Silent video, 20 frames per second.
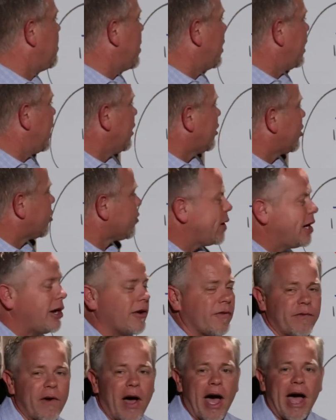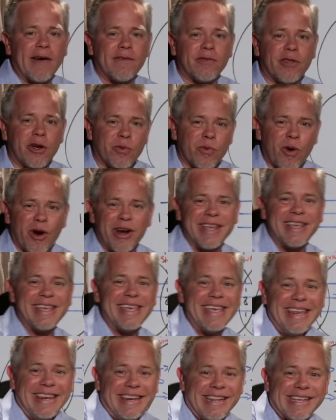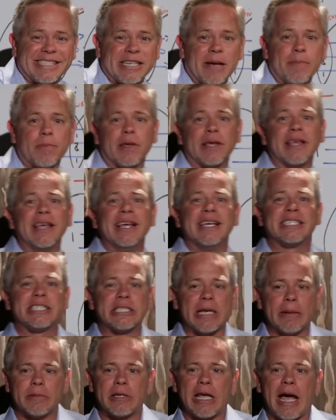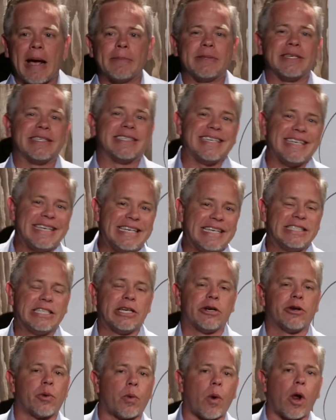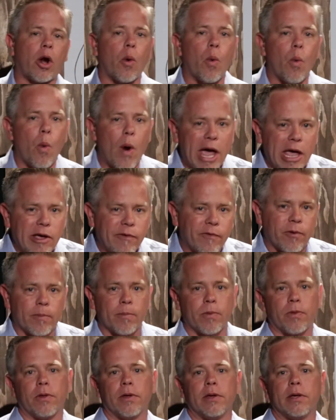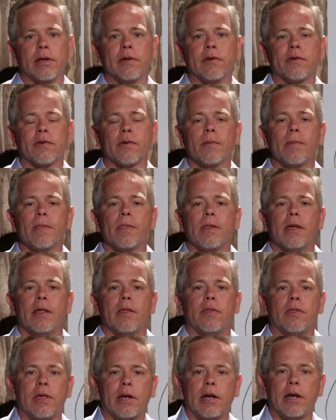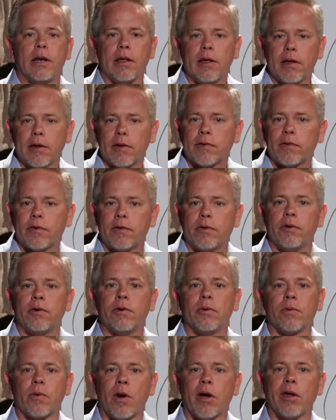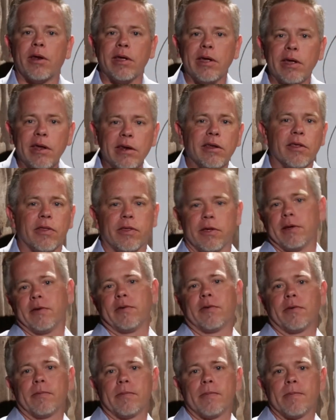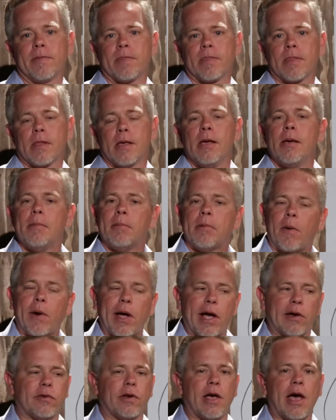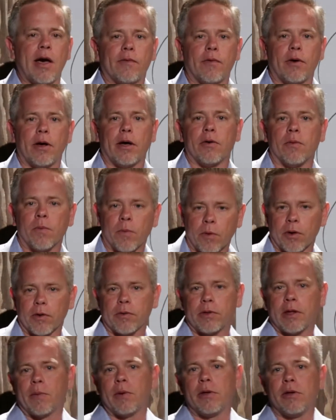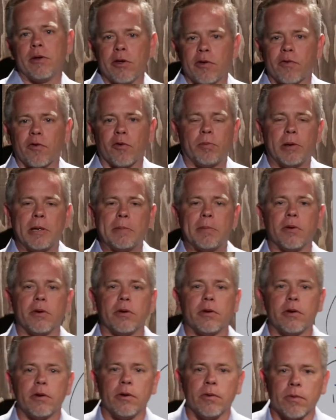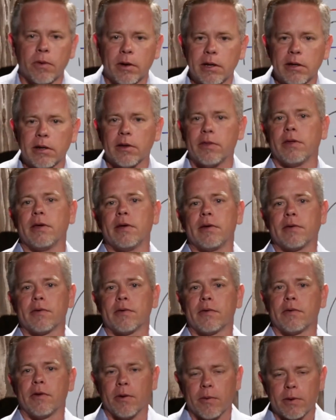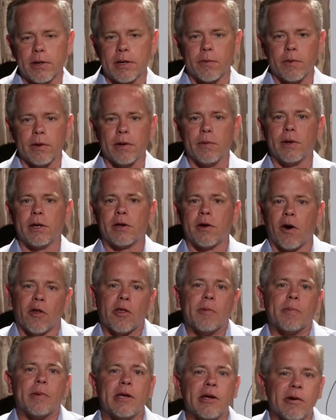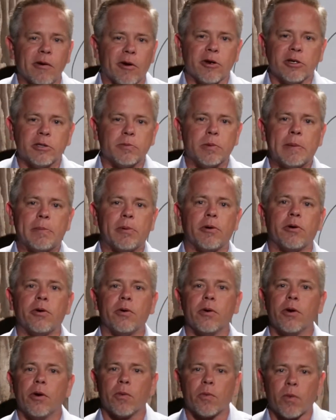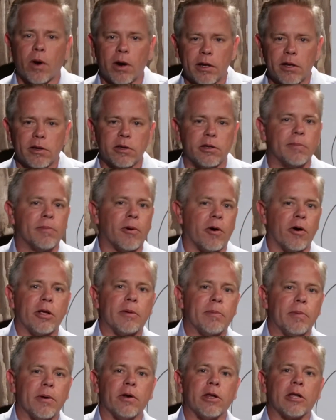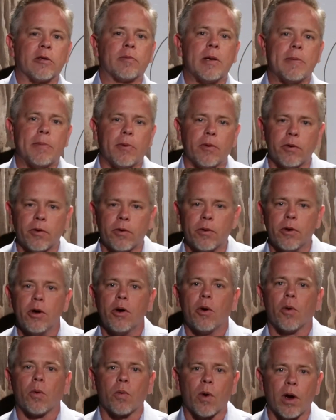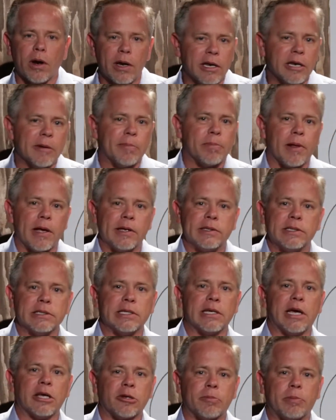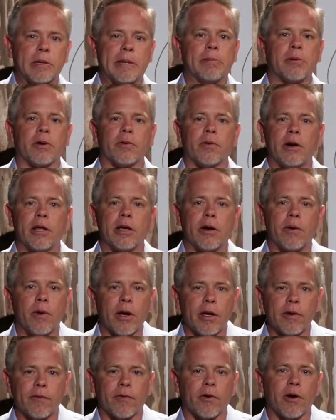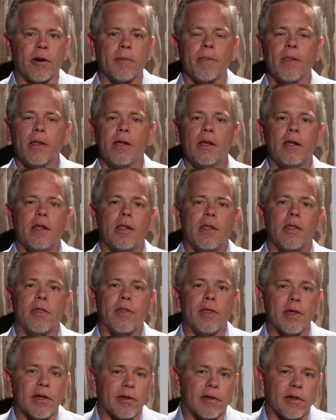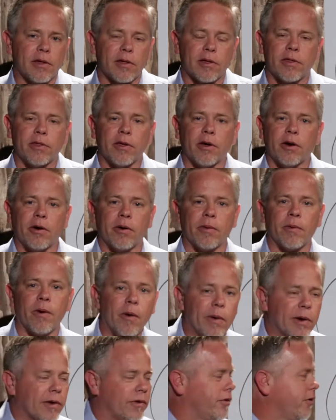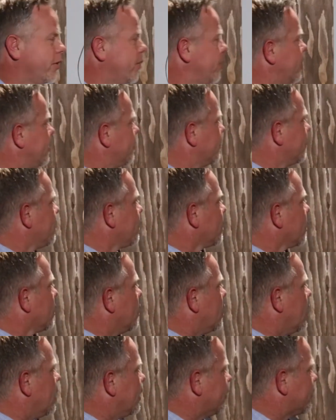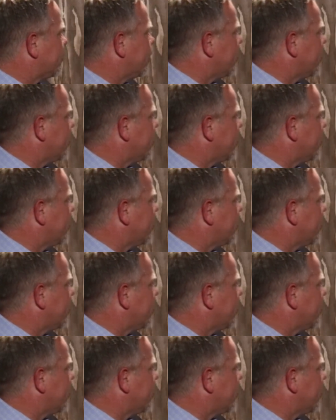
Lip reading: but in 3 to 5, they're running into something. Sometimes it's easier to run away from things than it is to run into things. But we actually have a word that we use for people who run into things, don't we? We call them heroes, people who run into burning buildings, people who run into places that other people are running away from. This is the heroic journey. And it's